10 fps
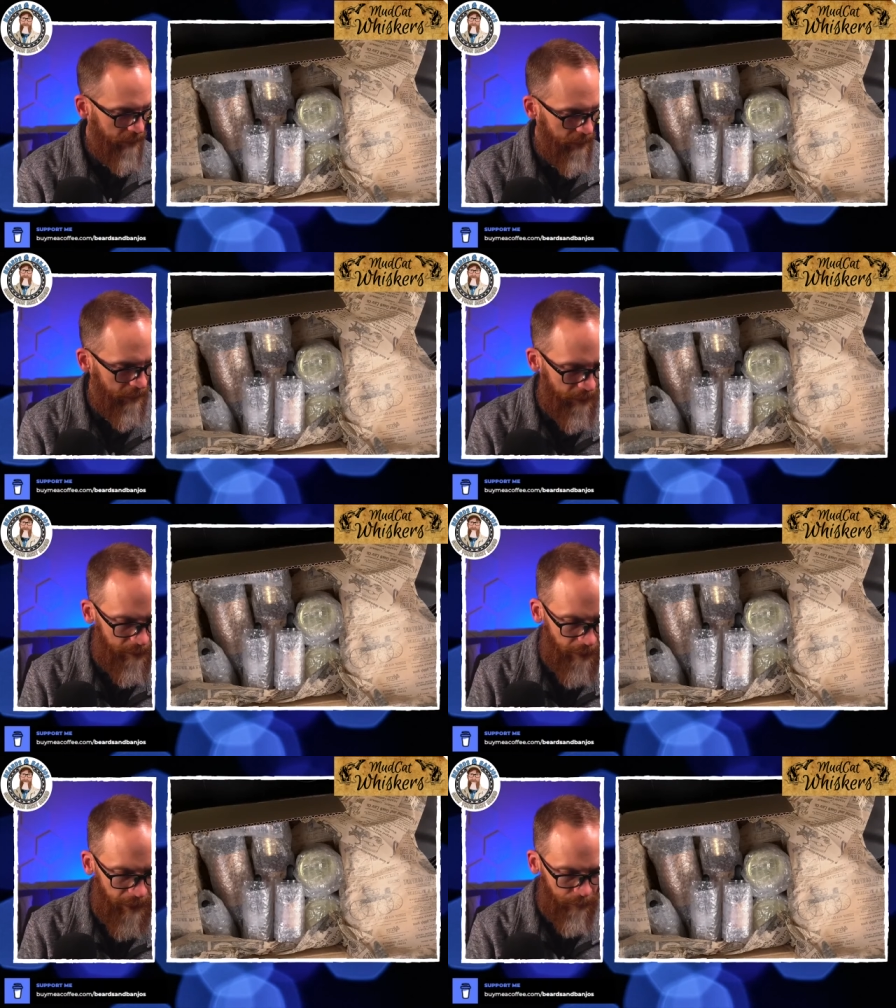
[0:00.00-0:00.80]
I'll
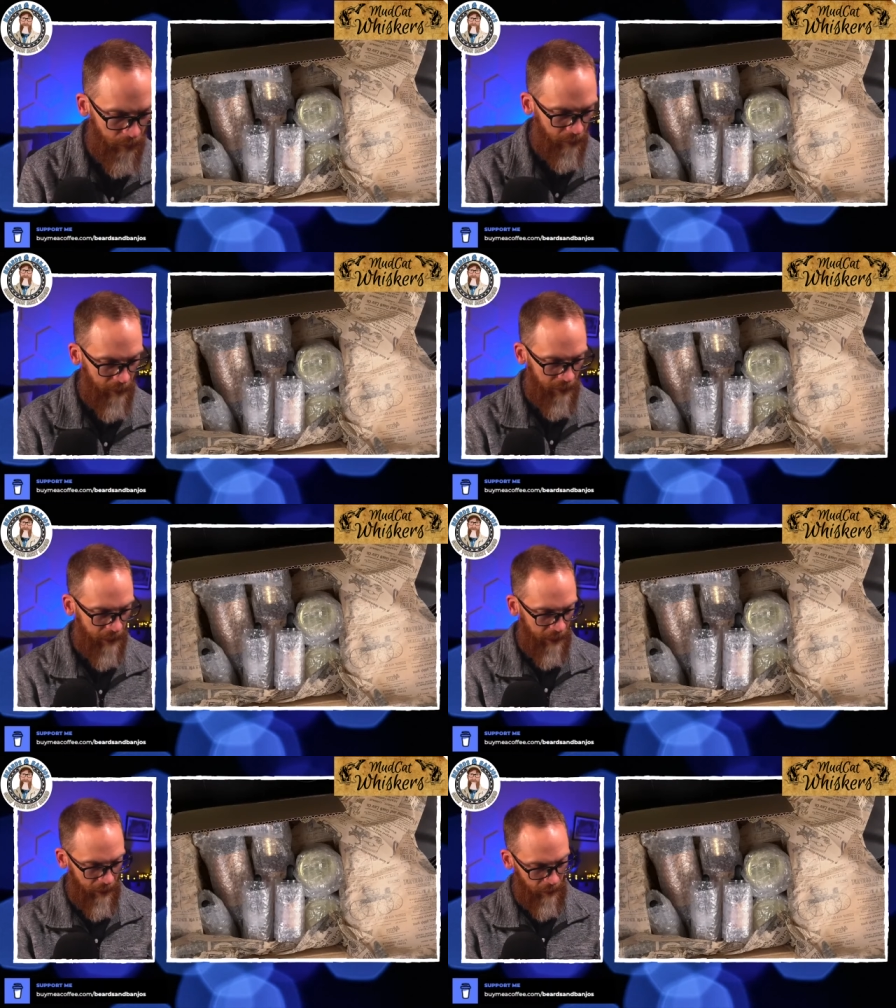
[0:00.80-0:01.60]
unwrap them and
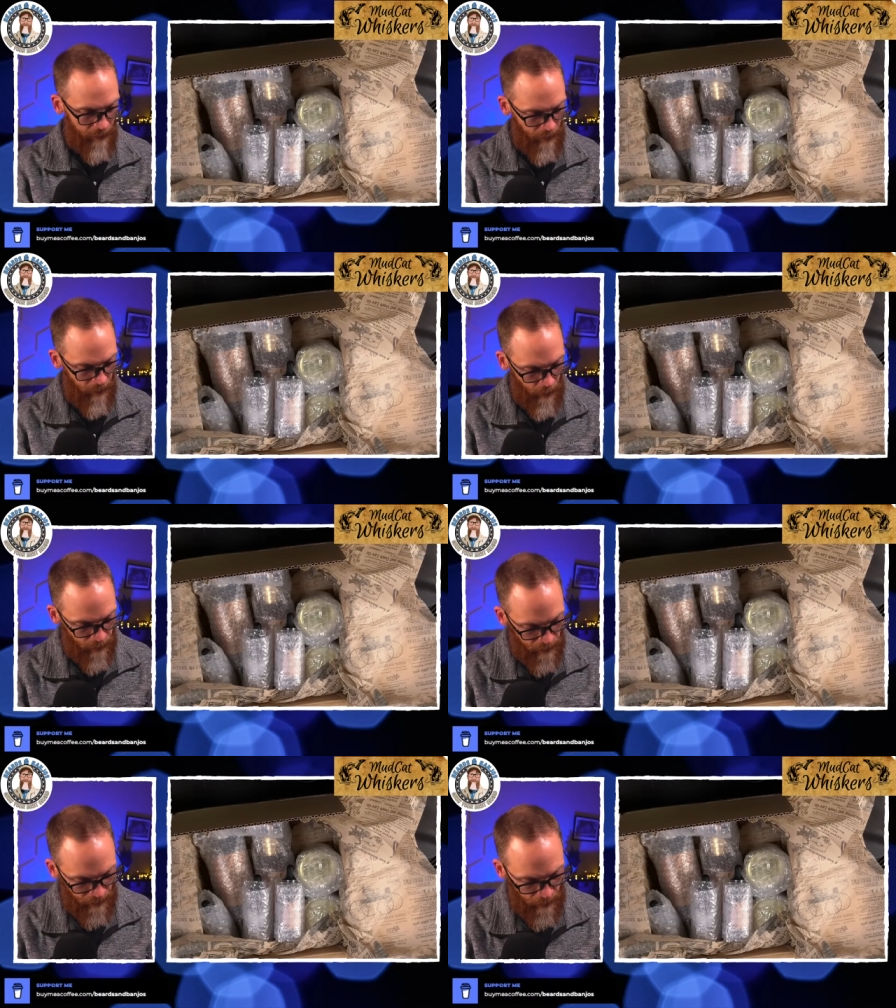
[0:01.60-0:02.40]
take off the little
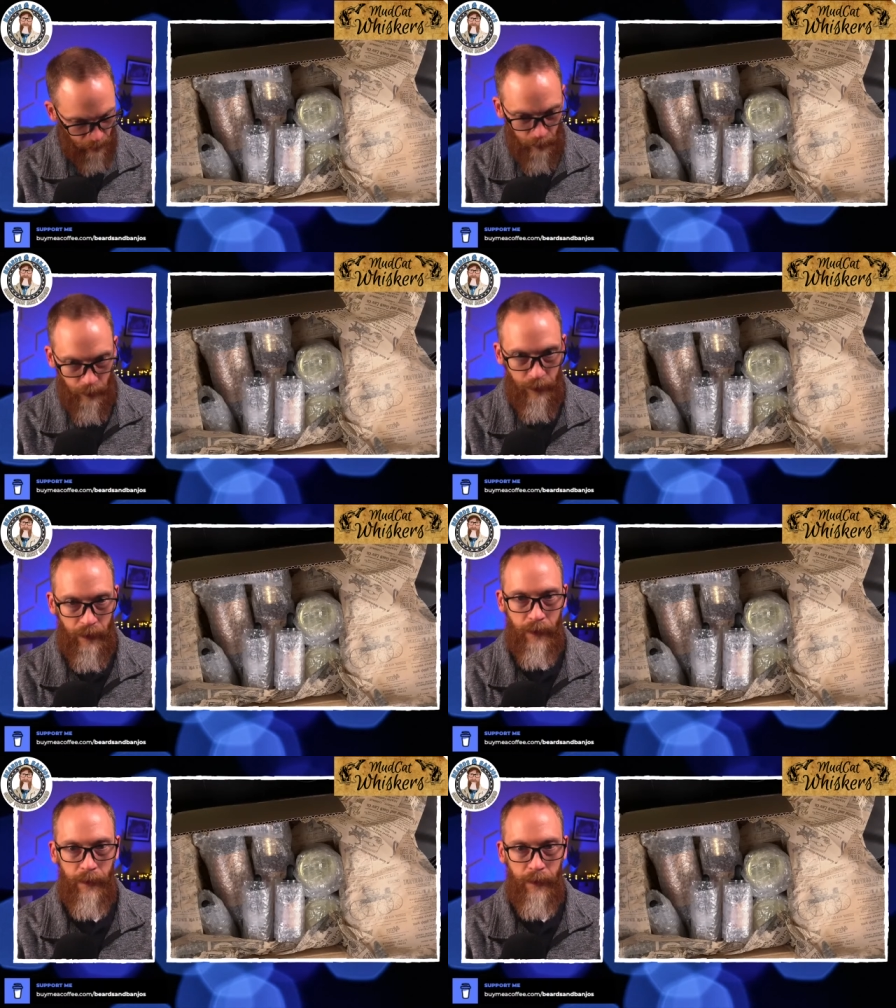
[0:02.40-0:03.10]
seals